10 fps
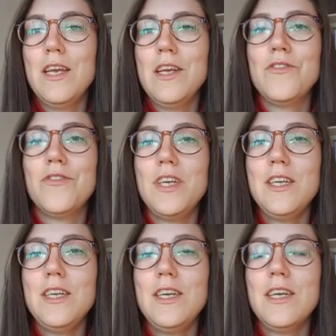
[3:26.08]

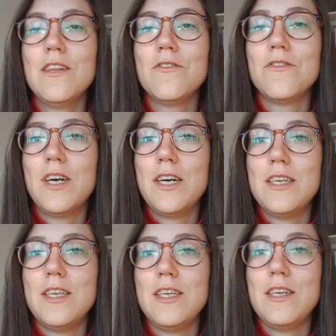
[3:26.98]
Reading and
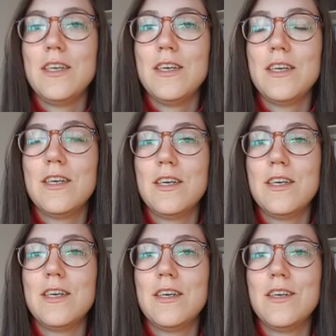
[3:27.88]
writing
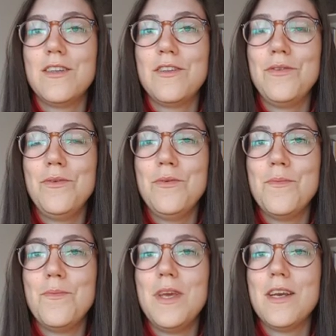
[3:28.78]
are the two
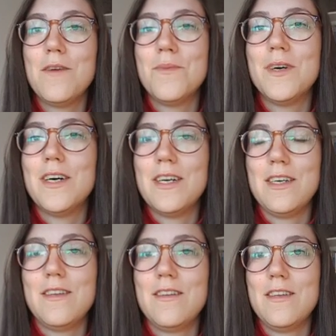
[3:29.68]
big
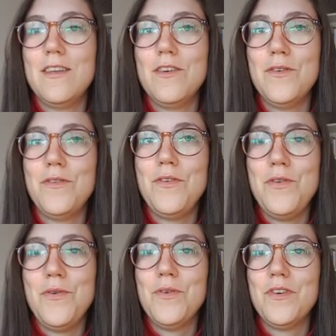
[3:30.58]
parts of
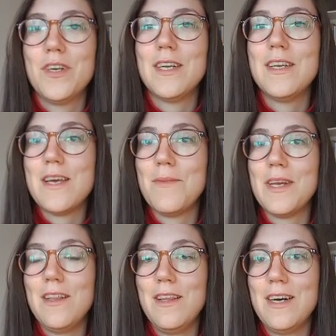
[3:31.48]
your
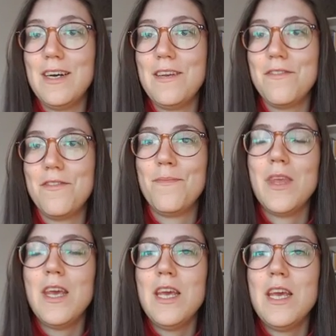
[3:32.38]
academic life.
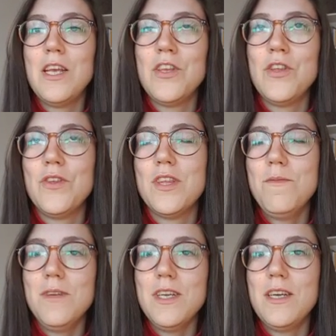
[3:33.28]
So
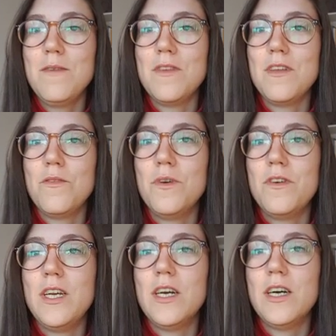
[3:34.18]
sometimes it's
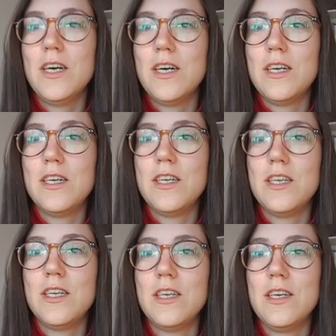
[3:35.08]
very hard
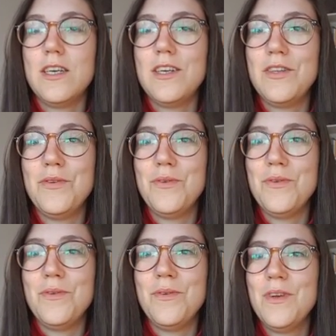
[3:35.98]

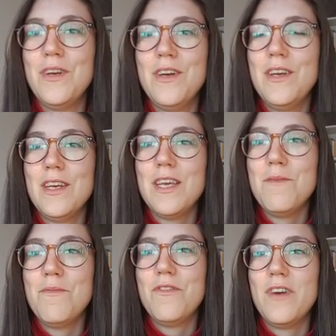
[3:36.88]
to
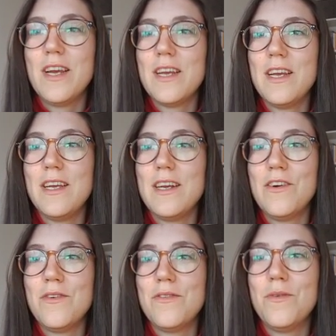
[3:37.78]
keep tracking
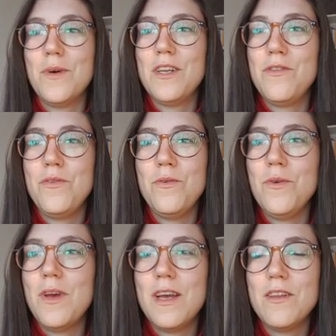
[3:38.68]
of what
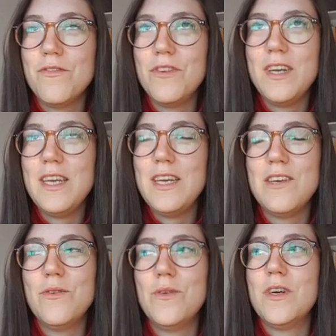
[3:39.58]
you had
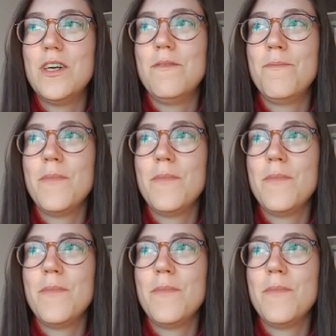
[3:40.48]
read or